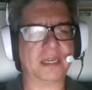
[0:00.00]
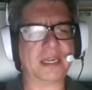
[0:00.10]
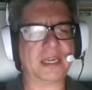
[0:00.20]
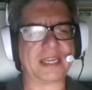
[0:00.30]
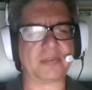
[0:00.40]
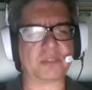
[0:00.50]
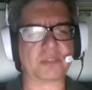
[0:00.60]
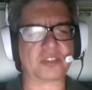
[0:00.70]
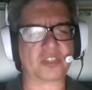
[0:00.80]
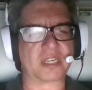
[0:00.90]
He
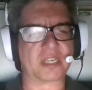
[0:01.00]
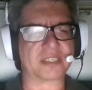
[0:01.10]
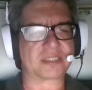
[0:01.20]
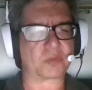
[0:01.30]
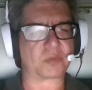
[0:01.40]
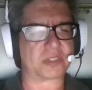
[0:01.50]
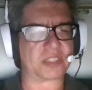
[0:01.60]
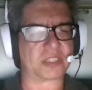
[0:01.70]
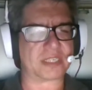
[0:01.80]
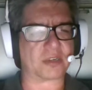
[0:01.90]
was just what
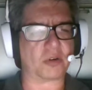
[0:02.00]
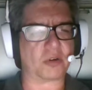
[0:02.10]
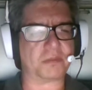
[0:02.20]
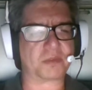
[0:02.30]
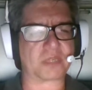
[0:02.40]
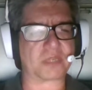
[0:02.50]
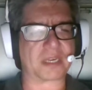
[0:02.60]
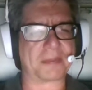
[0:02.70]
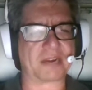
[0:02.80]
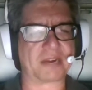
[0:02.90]
she had hoped would
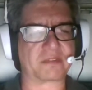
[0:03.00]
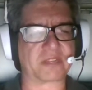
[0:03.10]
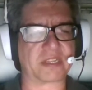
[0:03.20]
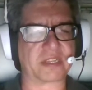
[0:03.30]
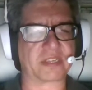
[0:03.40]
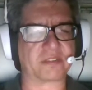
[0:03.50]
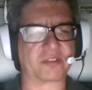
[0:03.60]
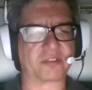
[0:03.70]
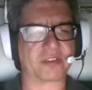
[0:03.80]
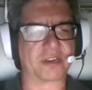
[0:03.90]
come out of the little
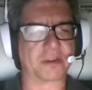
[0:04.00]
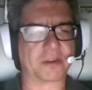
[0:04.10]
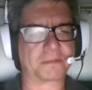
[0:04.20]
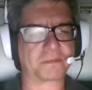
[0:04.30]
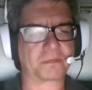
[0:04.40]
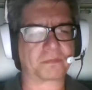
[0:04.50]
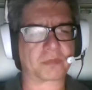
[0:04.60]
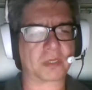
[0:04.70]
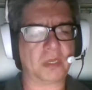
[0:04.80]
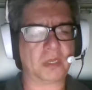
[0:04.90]
door.
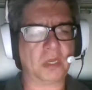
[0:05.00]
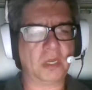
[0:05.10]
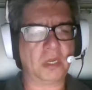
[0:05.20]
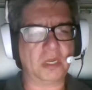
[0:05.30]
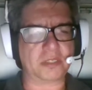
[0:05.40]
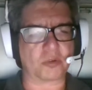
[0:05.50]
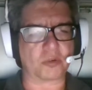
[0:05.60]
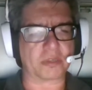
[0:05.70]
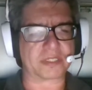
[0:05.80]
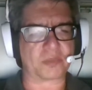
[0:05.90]

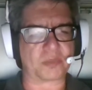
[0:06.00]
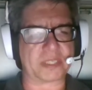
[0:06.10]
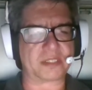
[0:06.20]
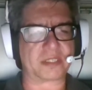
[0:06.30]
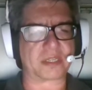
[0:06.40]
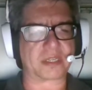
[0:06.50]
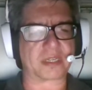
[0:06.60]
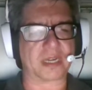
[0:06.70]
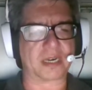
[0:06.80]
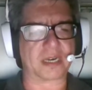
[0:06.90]
Doris went to the
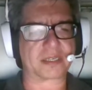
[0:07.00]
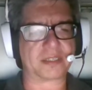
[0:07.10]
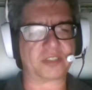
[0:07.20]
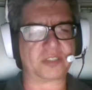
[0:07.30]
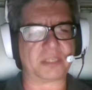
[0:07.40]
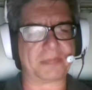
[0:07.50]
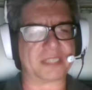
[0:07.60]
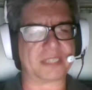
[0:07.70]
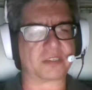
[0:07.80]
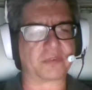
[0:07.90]
clock. She
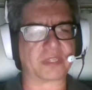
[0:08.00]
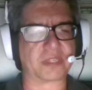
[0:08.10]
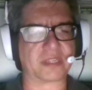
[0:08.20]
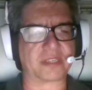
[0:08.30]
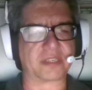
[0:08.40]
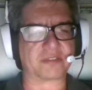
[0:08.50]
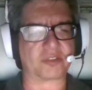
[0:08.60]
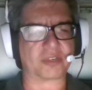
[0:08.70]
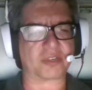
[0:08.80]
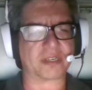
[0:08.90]
bent over the little
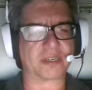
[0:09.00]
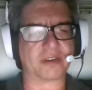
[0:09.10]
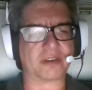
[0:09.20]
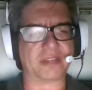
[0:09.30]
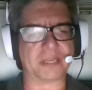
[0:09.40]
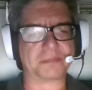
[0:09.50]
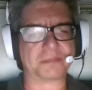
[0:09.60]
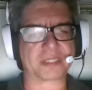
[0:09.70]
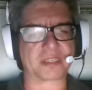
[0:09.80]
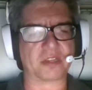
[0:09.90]
door, her
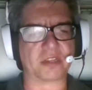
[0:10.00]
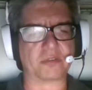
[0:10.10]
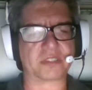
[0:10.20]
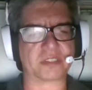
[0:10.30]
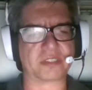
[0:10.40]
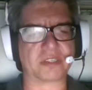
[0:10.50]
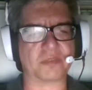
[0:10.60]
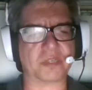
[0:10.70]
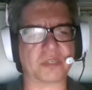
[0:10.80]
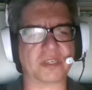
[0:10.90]
lips close to the
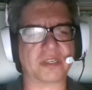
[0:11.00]
wood.